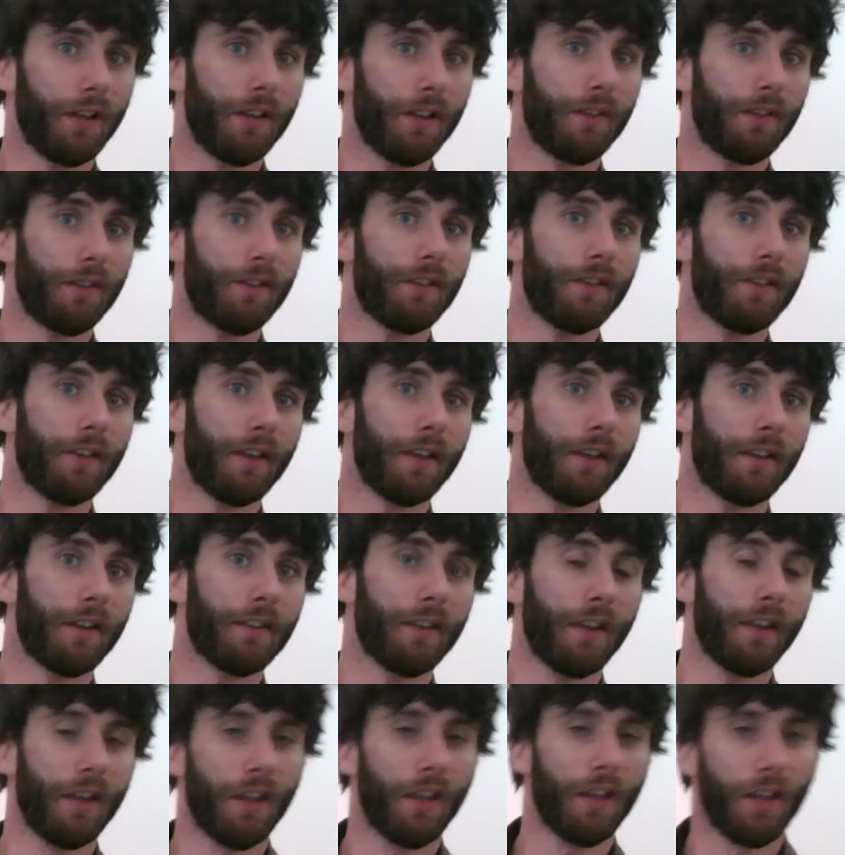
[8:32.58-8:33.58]
6.
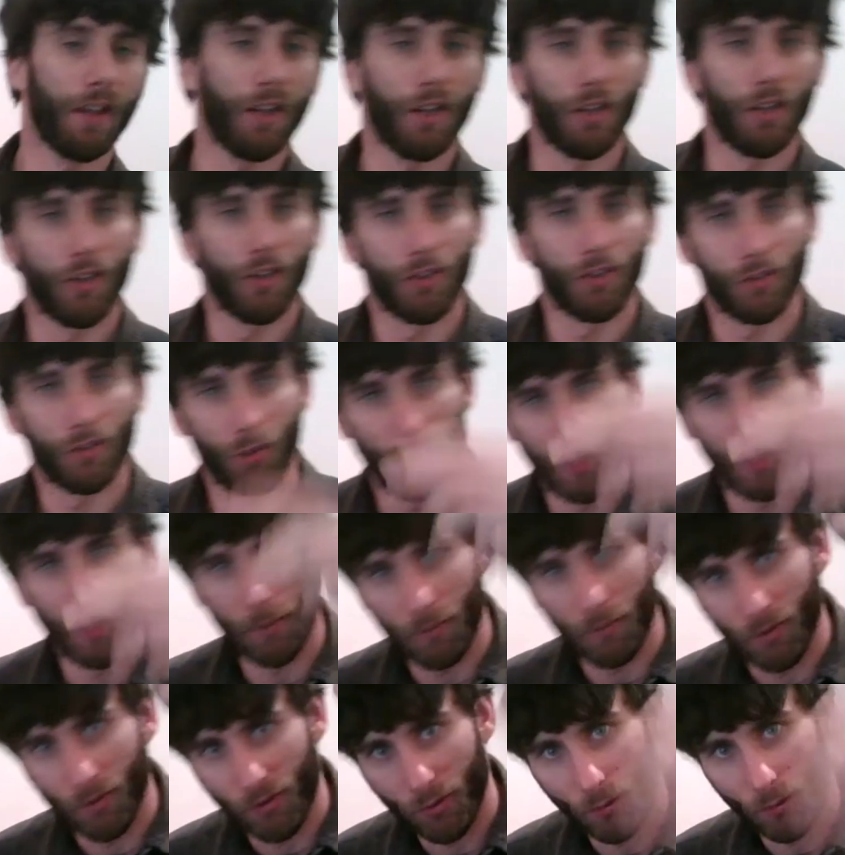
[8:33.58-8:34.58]
So I'm
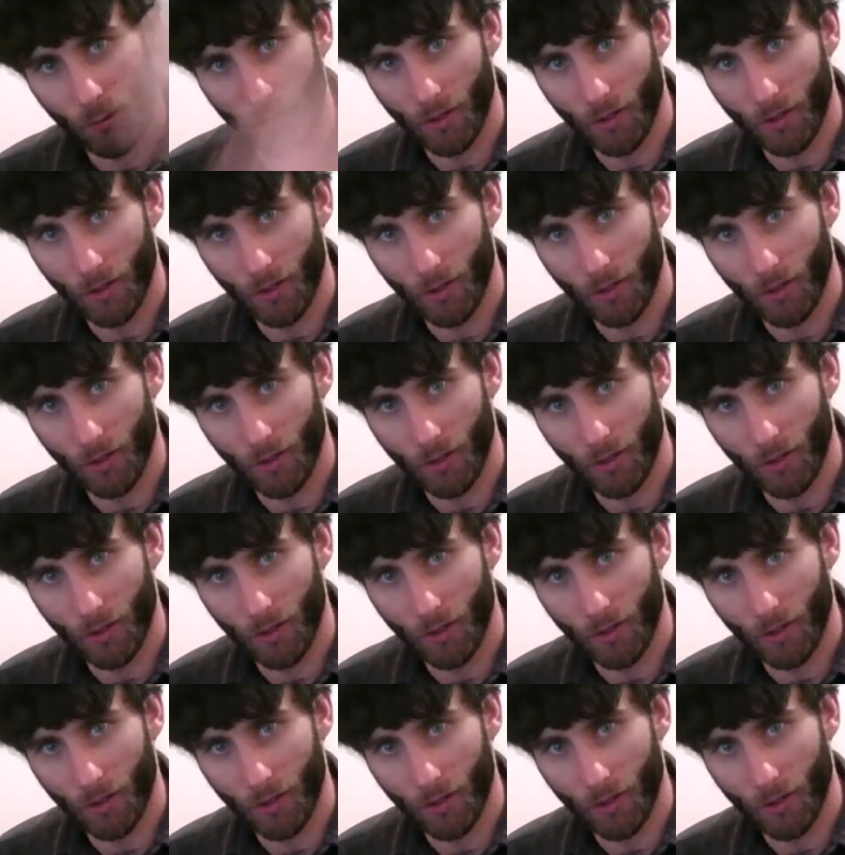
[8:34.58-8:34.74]
just doing